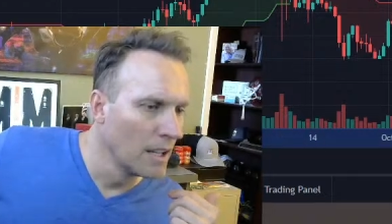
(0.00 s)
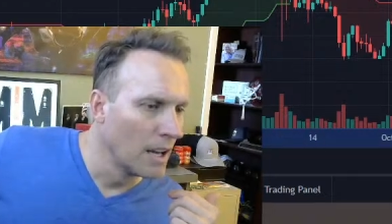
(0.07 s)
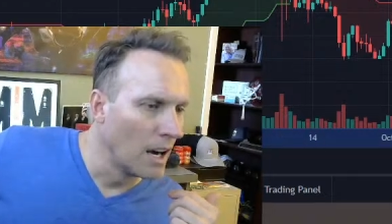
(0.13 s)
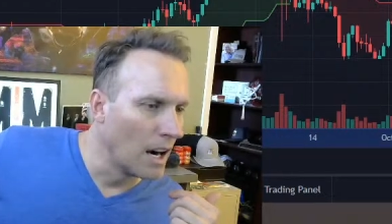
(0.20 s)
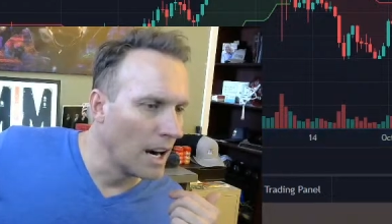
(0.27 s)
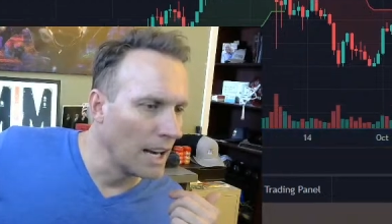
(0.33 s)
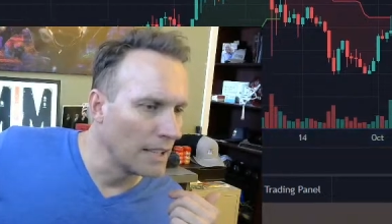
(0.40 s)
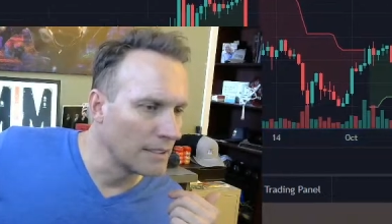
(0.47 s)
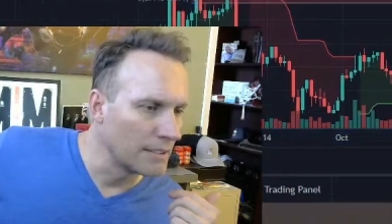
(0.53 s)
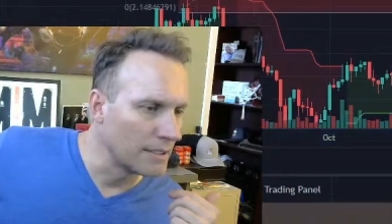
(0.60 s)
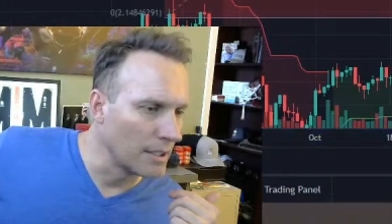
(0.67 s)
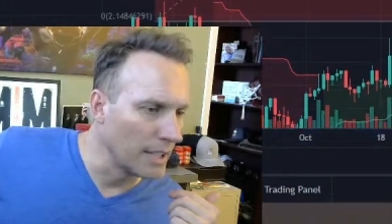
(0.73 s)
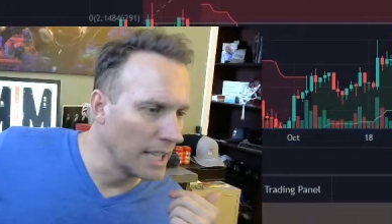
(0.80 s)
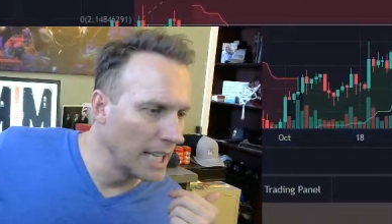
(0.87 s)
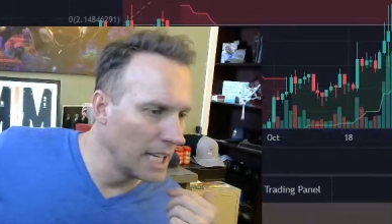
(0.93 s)
All right, so
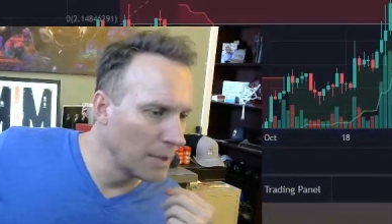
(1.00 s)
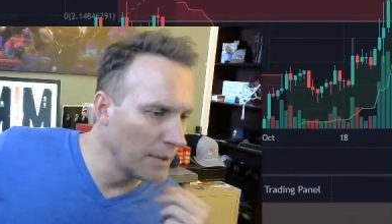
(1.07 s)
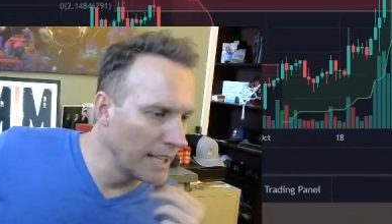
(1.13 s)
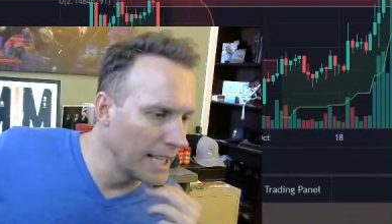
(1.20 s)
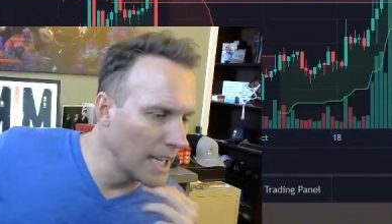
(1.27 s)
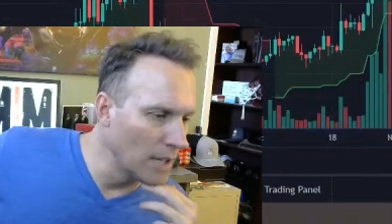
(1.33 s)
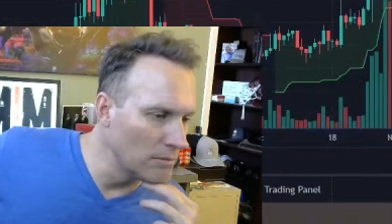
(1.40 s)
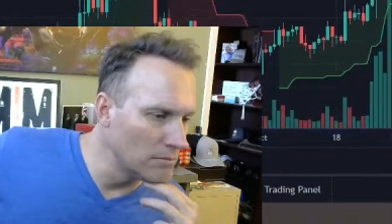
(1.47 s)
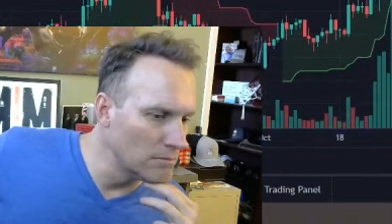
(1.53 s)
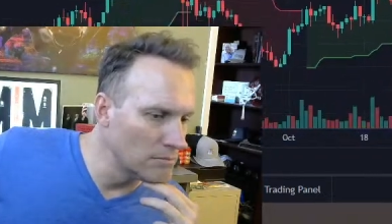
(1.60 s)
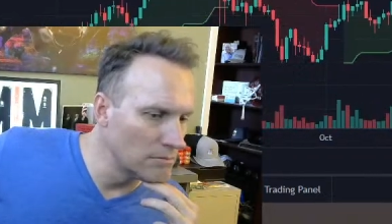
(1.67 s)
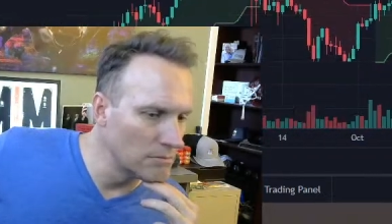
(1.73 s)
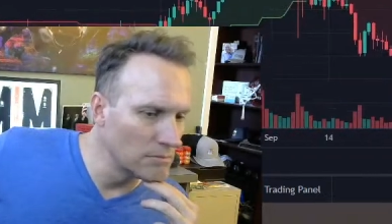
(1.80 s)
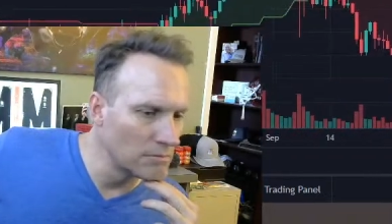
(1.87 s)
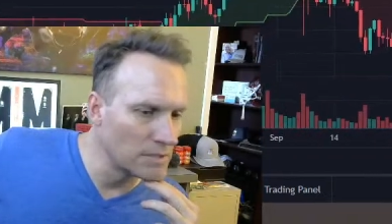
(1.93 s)
here we go.
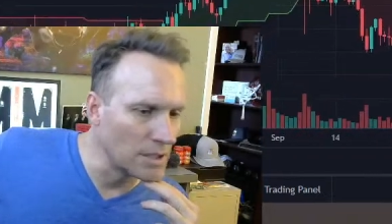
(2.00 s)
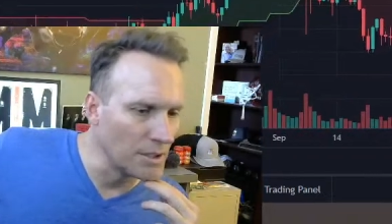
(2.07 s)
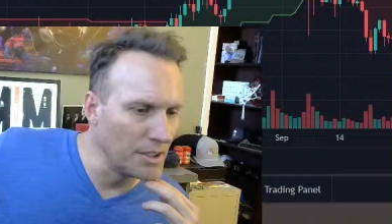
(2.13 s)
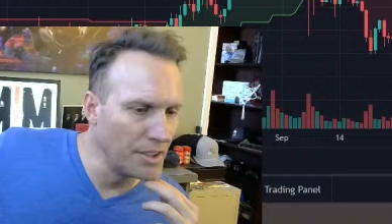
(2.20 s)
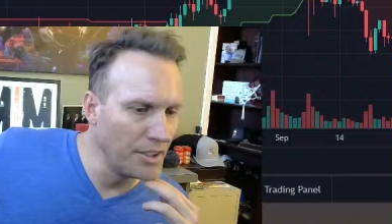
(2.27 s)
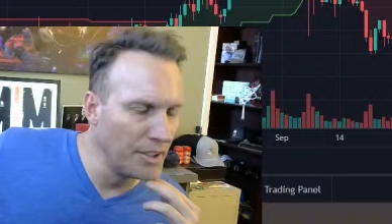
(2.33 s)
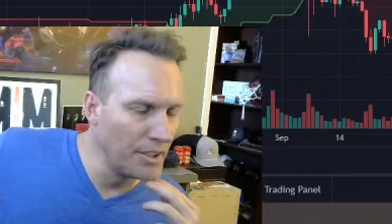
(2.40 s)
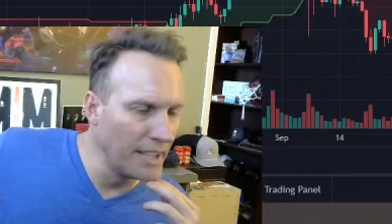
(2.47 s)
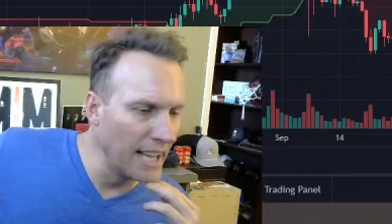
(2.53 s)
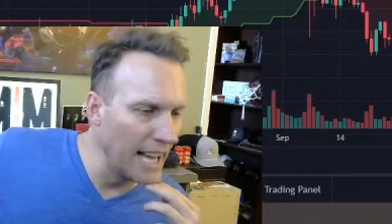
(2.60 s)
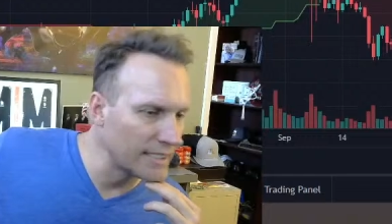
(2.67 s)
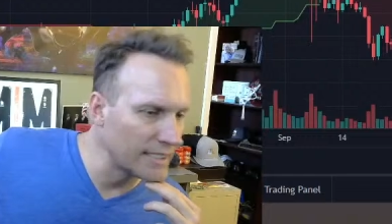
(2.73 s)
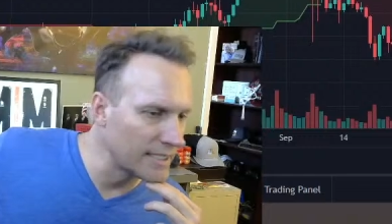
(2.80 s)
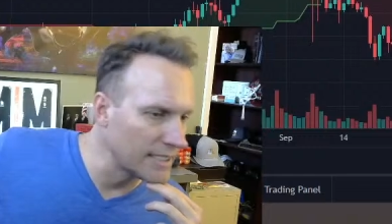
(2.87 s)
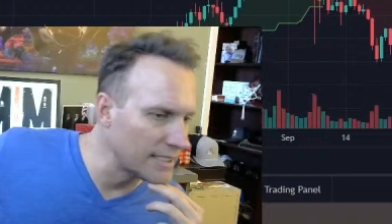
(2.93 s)
So you
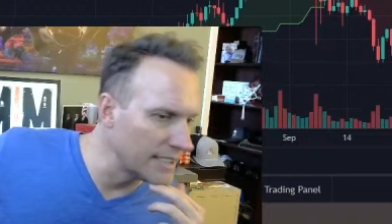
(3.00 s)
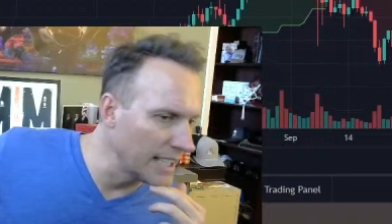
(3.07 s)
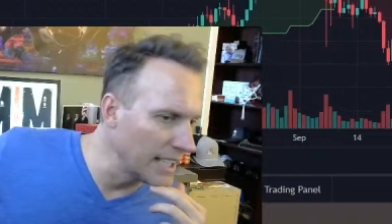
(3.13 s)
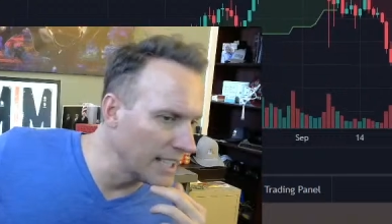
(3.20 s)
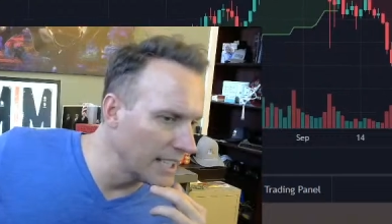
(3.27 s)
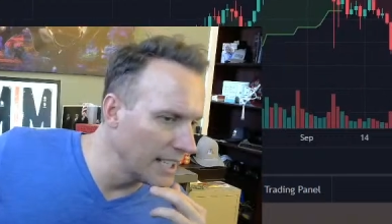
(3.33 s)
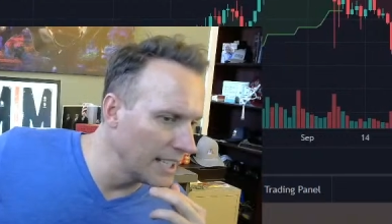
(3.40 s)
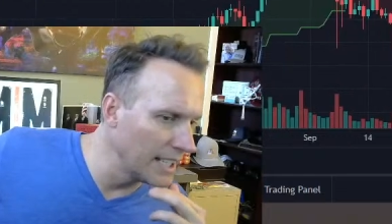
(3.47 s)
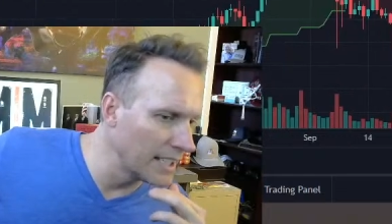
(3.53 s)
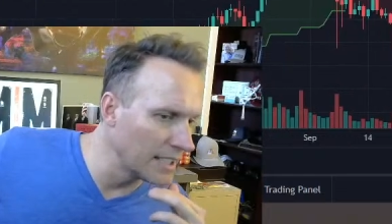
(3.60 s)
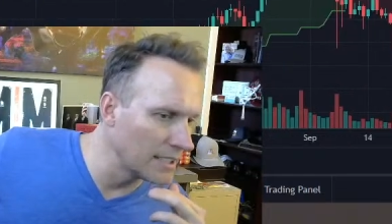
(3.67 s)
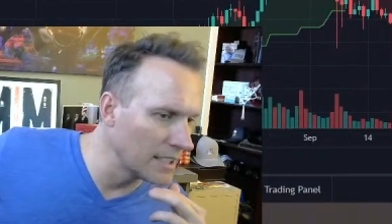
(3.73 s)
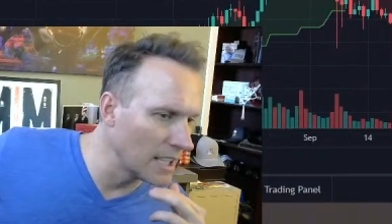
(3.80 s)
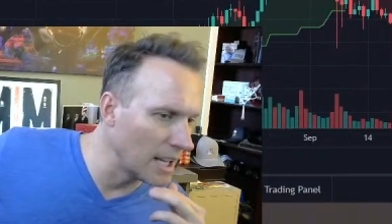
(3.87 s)
guys can see it here.